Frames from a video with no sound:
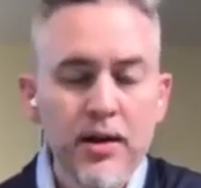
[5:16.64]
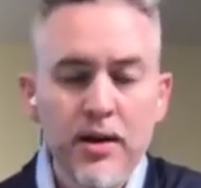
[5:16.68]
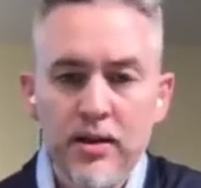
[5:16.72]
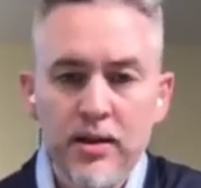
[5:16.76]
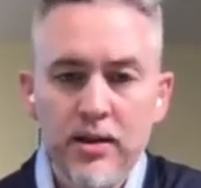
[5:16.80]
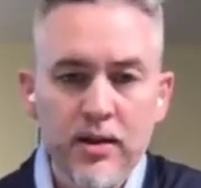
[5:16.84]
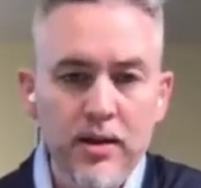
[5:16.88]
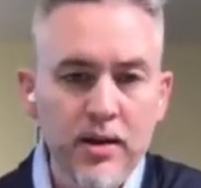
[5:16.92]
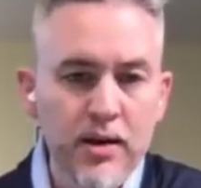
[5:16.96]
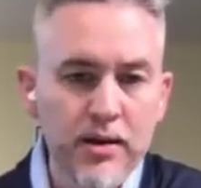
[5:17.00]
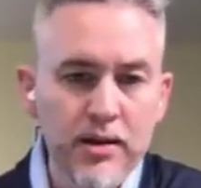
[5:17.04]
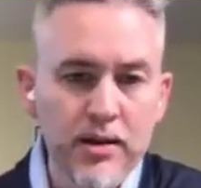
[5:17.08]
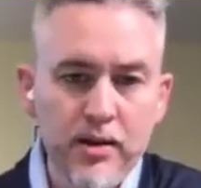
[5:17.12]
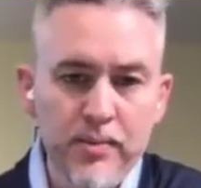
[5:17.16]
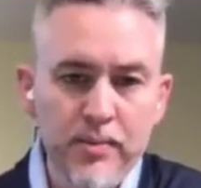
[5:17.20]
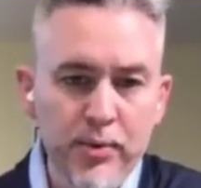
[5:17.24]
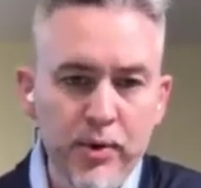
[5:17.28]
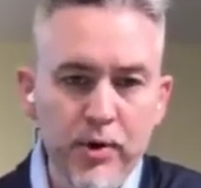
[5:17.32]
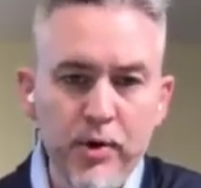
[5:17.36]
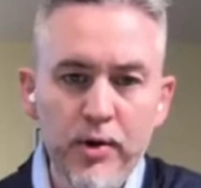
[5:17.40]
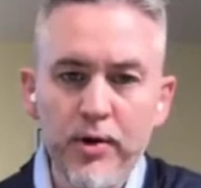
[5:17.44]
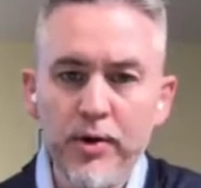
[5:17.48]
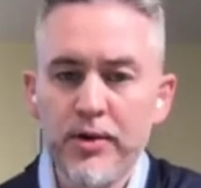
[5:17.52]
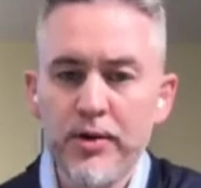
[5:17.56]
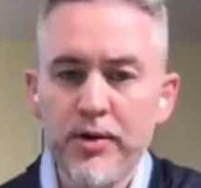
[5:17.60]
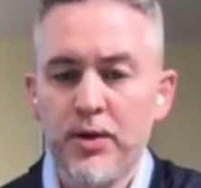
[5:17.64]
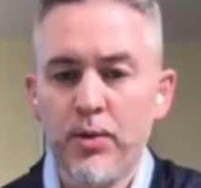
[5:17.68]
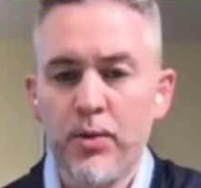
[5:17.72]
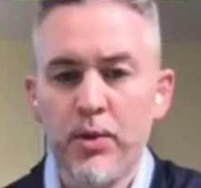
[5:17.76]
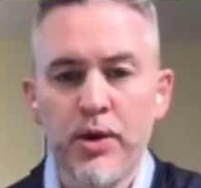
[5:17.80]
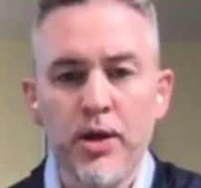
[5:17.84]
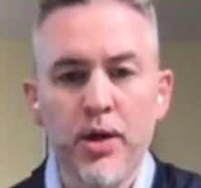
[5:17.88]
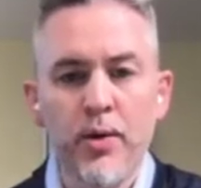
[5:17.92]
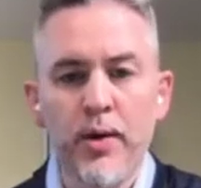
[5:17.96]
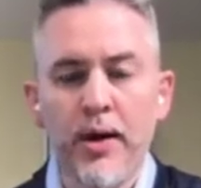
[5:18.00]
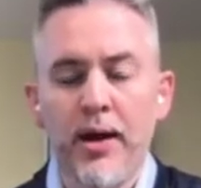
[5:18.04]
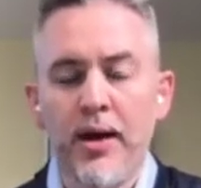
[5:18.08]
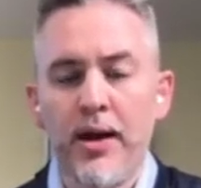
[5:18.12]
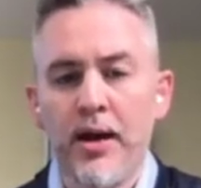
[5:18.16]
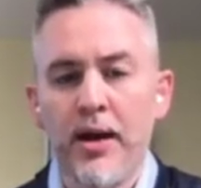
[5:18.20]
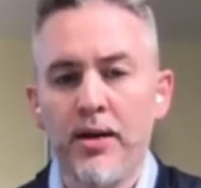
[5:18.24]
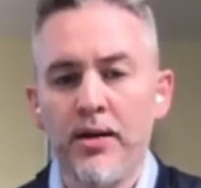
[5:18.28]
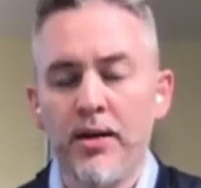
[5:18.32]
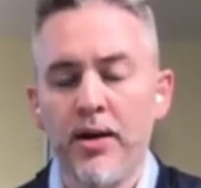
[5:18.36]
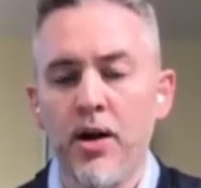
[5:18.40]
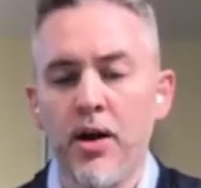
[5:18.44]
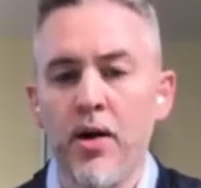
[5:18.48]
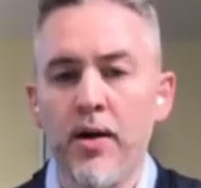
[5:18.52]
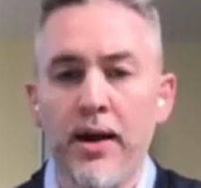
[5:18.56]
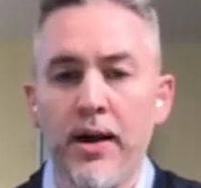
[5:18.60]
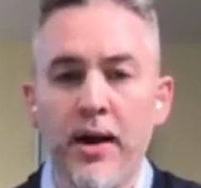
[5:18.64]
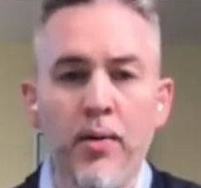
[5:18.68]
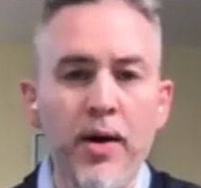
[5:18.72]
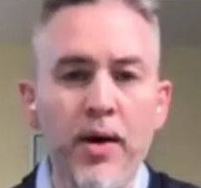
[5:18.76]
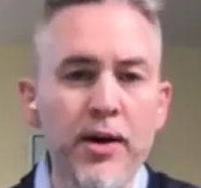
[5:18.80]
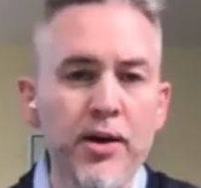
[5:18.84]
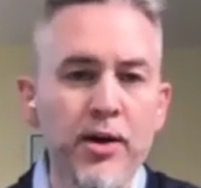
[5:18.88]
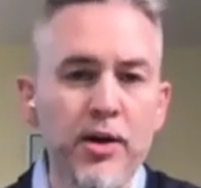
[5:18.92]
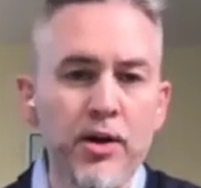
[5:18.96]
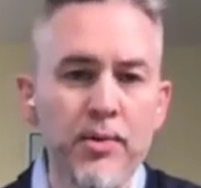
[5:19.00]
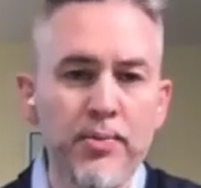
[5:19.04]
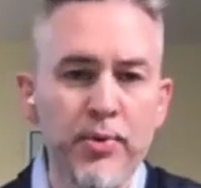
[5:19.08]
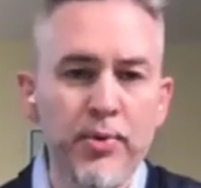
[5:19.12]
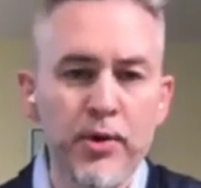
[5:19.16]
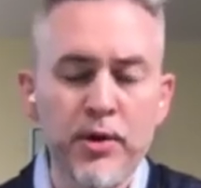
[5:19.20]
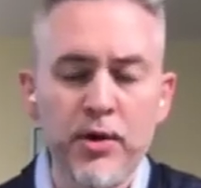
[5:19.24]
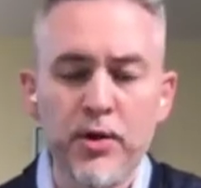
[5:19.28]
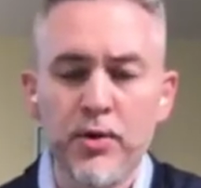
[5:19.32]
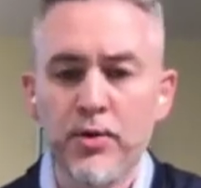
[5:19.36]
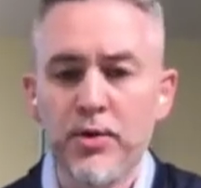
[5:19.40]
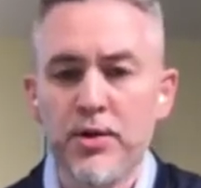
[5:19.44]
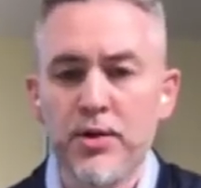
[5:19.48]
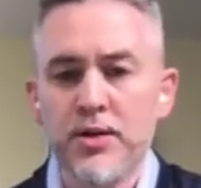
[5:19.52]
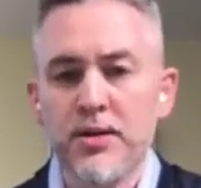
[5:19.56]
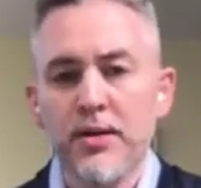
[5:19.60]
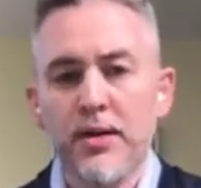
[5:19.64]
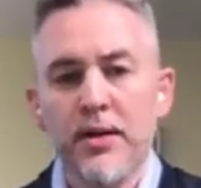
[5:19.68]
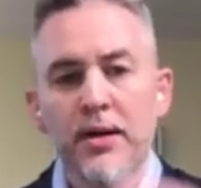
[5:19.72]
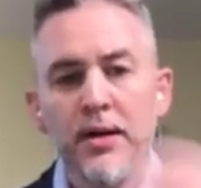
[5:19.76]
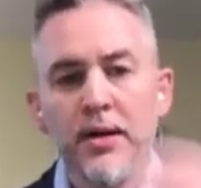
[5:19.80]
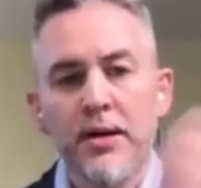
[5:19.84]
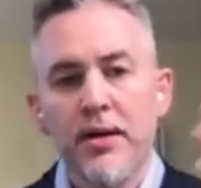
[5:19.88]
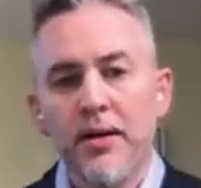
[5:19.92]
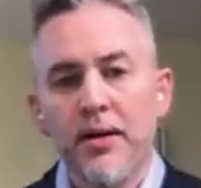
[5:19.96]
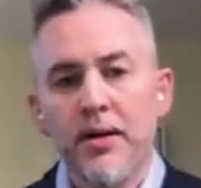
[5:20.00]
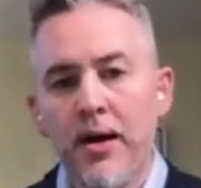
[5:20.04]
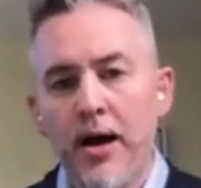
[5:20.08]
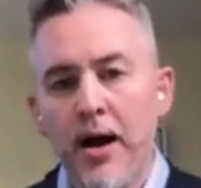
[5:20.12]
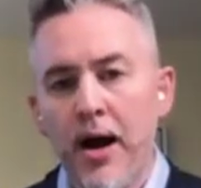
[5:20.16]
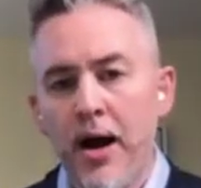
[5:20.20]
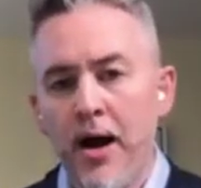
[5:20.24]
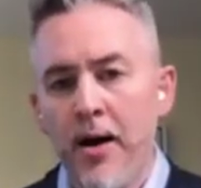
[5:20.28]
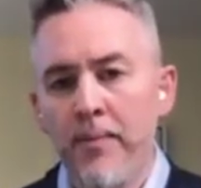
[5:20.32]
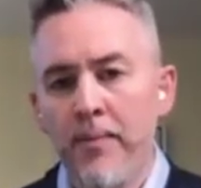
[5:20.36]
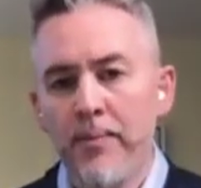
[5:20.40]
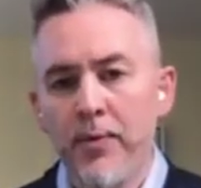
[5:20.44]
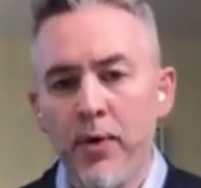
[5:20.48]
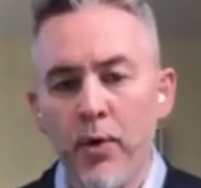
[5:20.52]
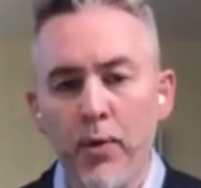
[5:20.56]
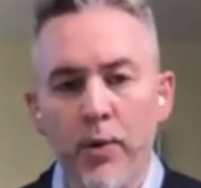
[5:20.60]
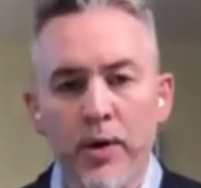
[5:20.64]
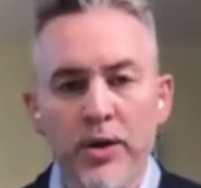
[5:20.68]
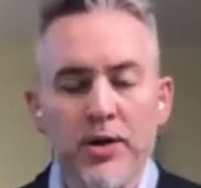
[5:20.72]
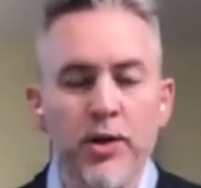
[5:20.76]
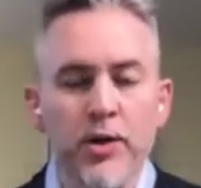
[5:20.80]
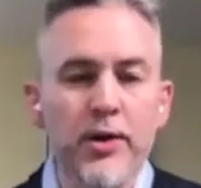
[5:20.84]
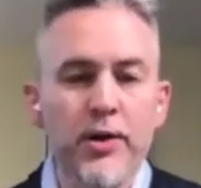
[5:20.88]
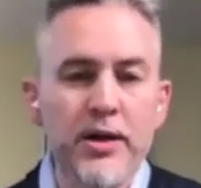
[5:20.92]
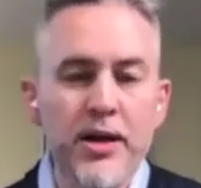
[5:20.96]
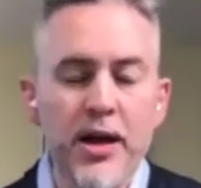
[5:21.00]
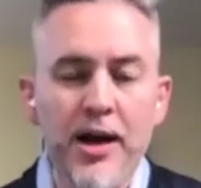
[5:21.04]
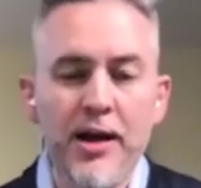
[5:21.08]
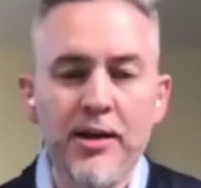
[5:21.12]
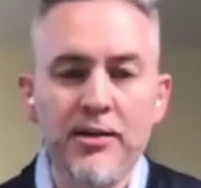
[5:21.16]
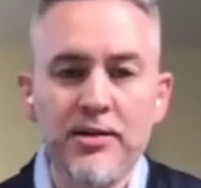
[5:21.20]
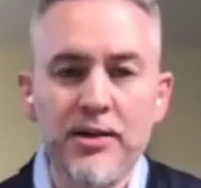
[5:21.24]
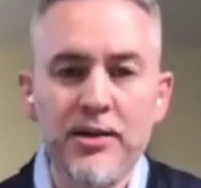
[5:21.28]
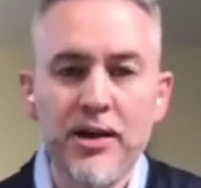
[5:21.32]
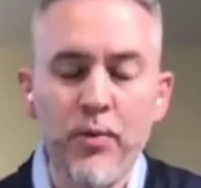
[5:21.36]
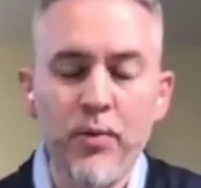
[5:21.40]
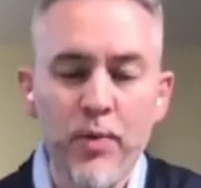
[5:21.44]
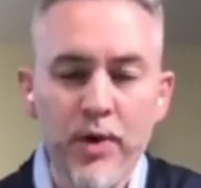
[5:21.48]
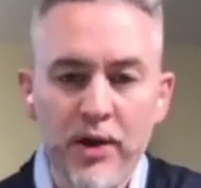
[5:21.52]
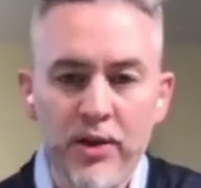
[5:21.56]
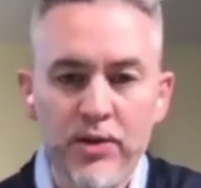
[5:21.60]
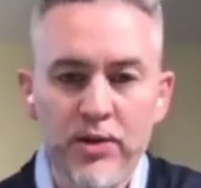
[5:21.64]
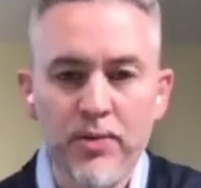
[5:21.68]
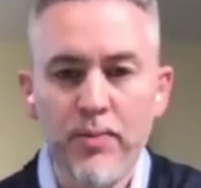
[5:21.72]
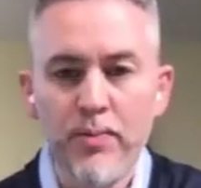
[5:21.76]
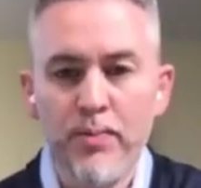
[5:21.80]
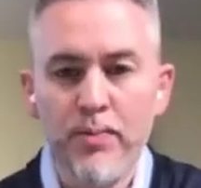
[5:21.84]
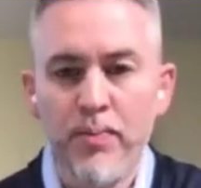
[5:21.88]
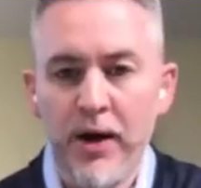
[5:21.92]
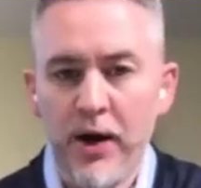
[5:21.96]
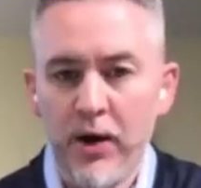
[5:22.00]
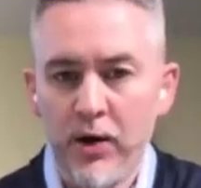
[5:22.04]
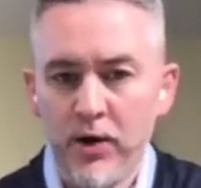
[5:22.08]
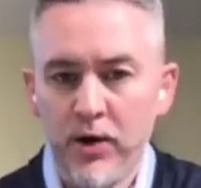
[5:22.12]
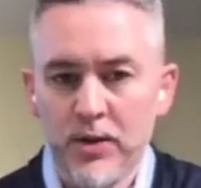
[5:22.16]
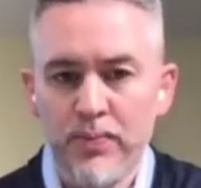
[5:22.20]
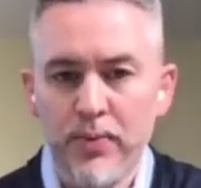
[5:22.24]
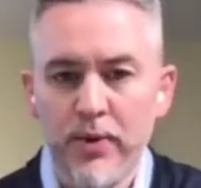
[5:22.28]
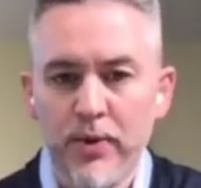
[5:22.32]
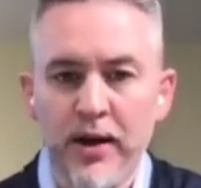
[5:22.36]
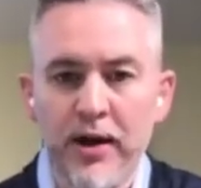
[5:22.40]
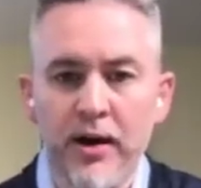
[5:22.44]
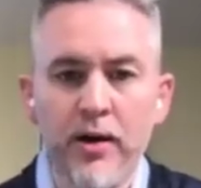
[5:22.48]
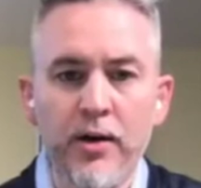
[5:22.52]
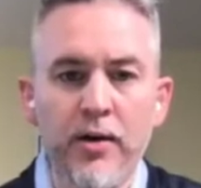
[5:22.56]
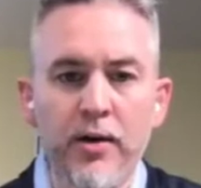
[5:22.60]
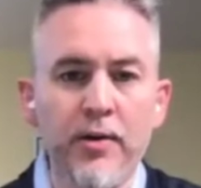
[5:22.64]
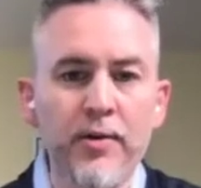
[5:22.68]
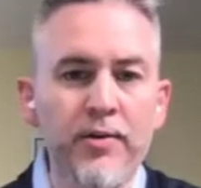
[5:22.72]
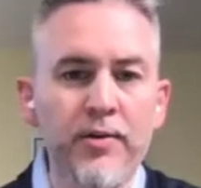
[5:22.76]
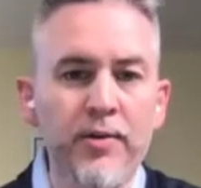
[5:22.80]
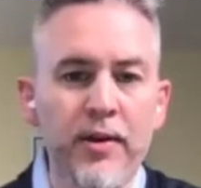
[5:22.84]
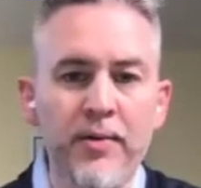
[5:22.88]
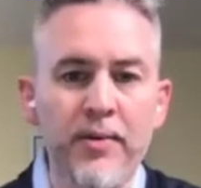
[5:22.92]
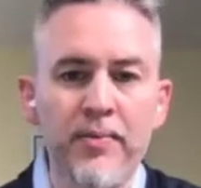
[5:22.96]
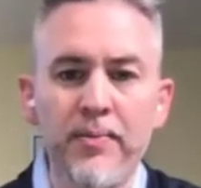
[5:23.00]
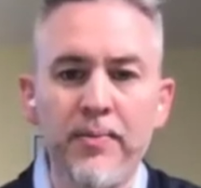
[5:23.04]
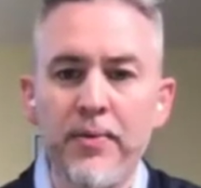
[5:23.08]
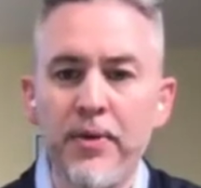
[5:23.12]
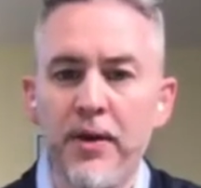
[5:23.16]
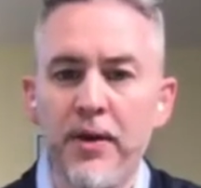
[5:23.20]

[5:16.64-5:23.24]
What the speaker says: the Bulls. And we're doing, and I want you to produce original content with Bears players and,